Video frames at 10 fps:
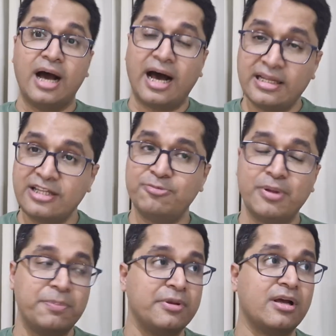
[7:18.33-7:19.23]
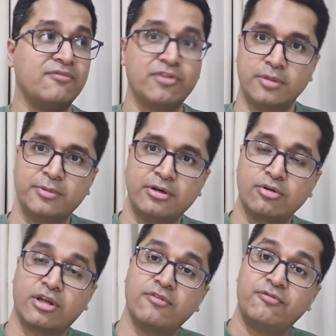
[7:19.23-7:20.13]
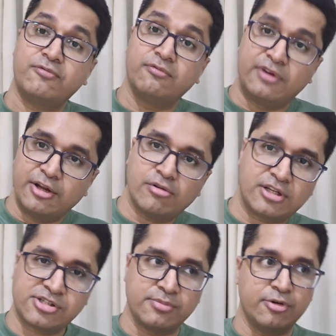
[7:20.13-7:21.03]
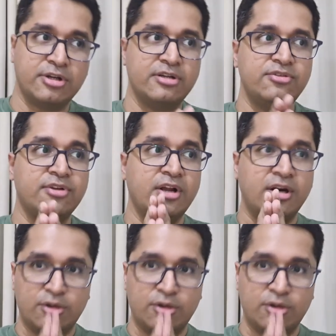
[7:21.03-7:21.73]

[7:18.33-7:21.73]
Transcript: Are these people comfortable to give video testimonials?